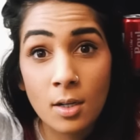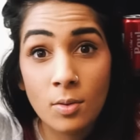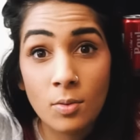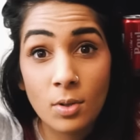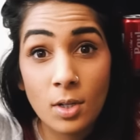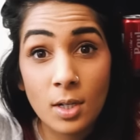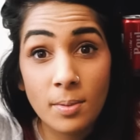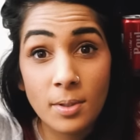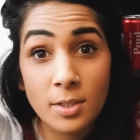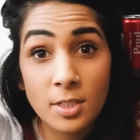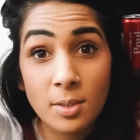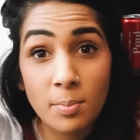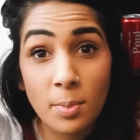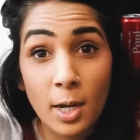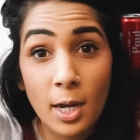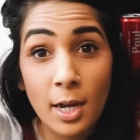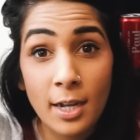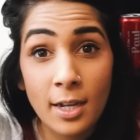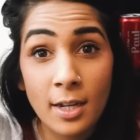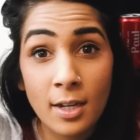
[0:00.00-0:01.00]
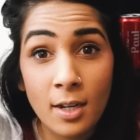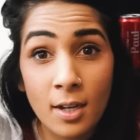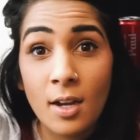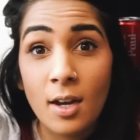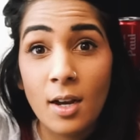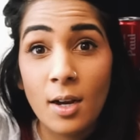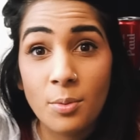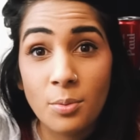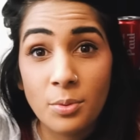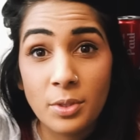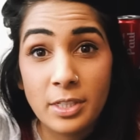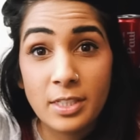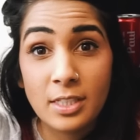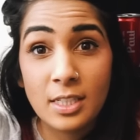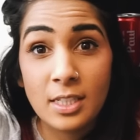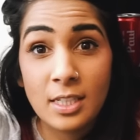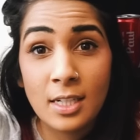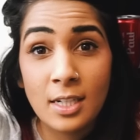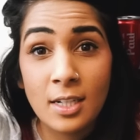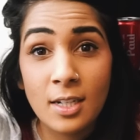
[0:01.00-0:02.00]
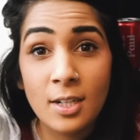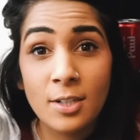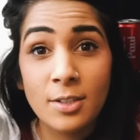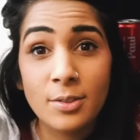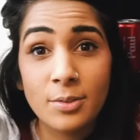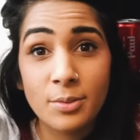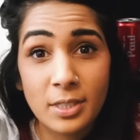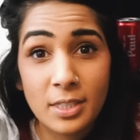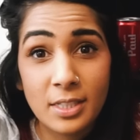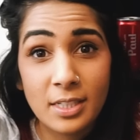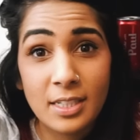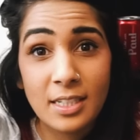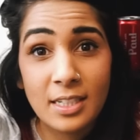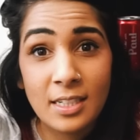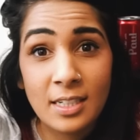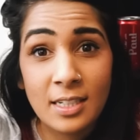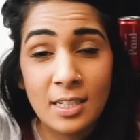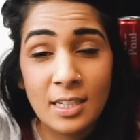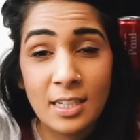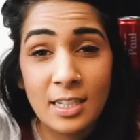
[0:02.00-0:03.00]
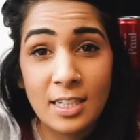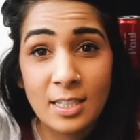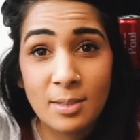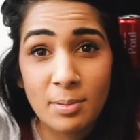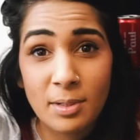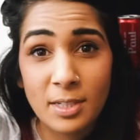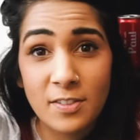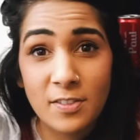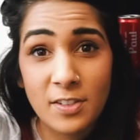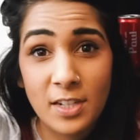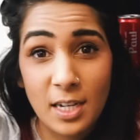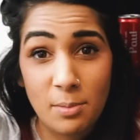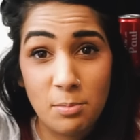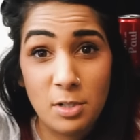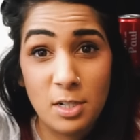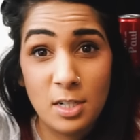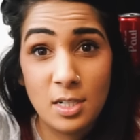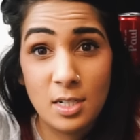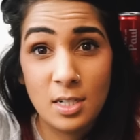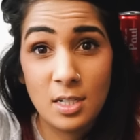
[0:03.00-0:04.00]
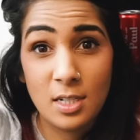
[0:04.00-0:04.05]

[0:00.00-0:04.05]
we're about to buy a really, really expensive camera.